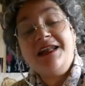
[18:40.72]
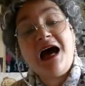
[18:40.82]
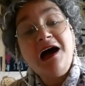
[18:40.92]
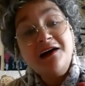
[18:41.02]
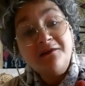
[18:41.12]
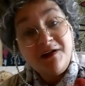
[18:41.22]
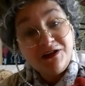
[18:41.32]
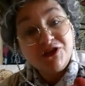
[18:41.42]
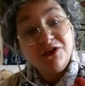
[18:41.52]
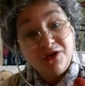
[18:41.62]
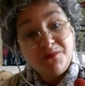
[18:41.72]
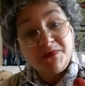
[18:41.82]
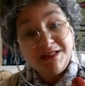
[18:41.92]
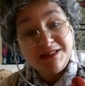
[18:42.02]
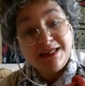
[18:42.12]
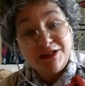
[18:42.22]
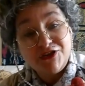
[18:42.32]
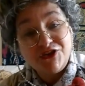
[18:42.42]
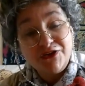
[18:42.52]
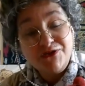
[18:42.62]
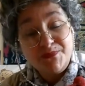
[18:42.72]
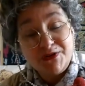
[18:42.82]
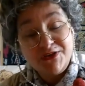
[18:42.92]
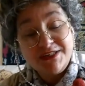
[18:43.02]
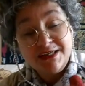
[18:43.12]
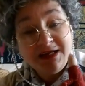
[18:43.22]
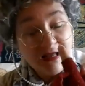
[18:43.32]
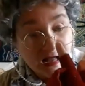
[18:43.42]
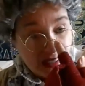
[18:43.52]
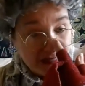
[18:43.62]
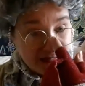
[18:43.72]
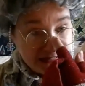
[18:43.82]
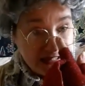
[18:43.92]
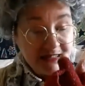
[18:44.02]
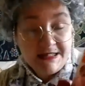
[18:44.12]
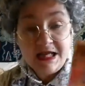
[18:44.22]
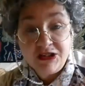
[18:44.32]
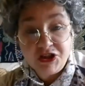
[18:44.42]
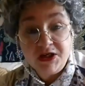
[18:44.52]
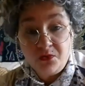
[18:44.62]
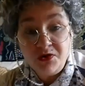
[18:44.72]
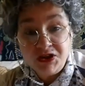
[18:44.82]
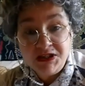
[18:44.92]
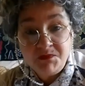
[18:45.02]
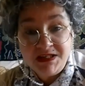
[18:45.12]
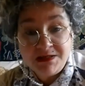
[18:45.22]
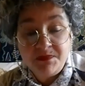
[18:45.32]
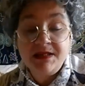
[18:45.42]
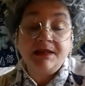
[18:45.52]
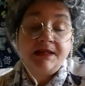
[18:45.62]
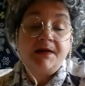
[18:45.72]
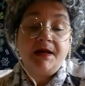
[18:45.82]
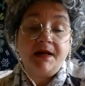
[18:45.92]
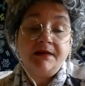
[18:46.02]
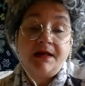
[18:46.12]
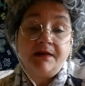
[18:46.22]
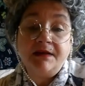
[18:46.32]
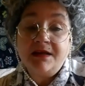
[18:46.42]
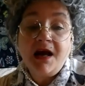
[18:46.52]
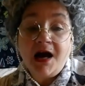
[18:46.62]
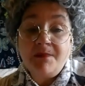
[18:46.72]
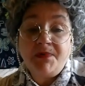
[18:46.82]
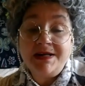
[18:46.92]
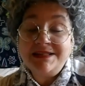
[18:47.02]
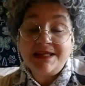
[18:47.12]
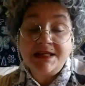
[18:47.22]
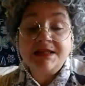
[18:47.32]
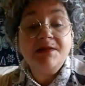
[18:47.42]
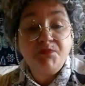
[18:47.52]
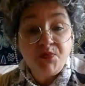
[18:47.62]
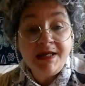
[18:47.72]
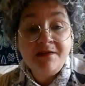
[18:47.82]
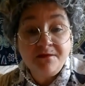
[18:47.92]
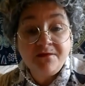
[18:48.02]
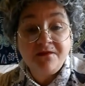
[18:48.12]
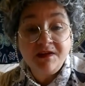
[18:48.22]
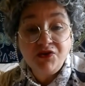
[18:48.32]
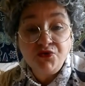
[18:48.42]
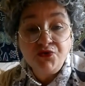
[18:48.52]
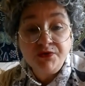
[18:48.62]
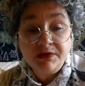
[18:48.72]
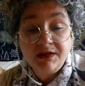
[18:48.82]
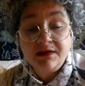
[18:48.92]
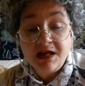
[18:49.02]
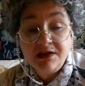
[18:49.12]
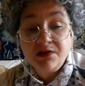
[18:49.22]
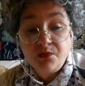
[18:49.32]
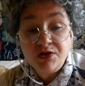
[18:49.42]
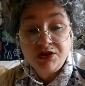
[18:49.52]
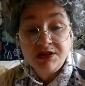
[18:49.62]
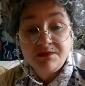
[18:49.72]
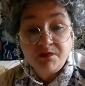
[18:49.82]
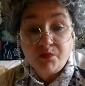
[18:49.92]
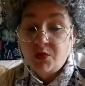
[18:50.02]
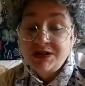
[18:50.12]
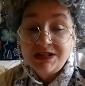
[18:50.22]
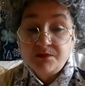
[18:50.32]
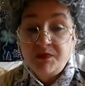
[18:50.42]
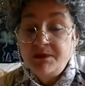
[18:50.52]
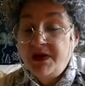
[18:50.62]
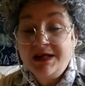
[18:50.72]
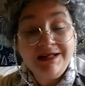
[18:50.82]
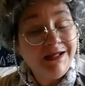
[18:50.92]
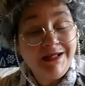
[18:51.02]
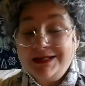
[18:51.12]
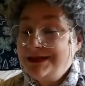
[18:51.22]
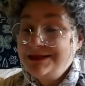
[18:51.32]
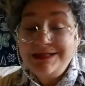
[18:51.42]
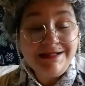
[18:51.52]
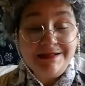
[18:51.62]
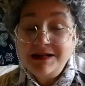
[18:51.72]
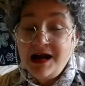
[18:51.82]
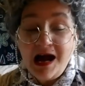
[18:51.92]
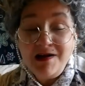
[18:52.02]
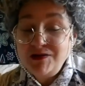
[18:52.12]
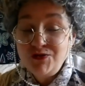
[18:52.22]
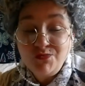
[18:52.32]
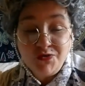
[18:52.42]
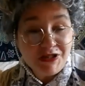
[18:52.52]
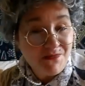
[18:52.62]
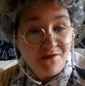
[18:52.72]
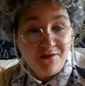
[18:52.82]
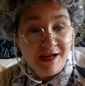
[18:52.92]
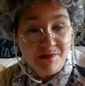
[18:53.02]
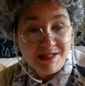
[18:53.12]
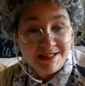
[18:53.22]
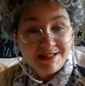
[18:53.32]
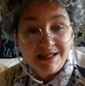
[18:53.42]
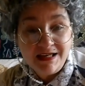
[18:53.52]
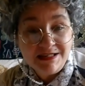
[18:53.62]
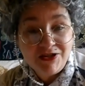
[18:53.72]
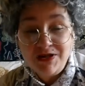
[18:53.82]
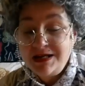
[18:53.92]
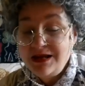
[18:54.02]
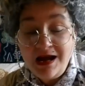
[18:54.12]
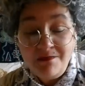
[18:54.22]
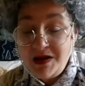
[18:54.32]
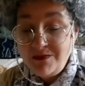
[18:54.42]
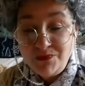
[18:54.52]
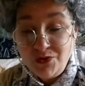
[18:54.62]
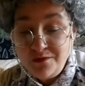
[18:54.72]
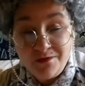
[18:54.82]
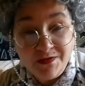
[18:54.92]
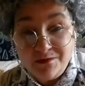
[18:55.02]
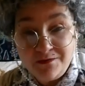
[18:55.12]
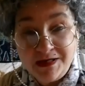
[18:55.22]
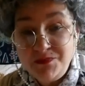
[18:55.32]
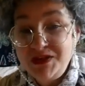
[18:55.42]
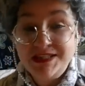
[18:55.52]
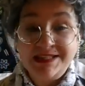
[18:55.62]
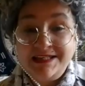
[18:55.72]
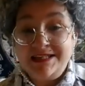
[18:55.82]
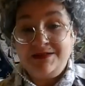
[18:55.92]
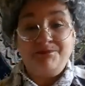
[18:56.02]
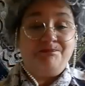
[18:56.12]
And I have actually got a princess journal because I think Disney actually wanted me to be like a a, a princess, like Brave. You know that they wanted wanted me, but dear, I don't want to be famous. It's, I, I'm I'm not for the fame, you see.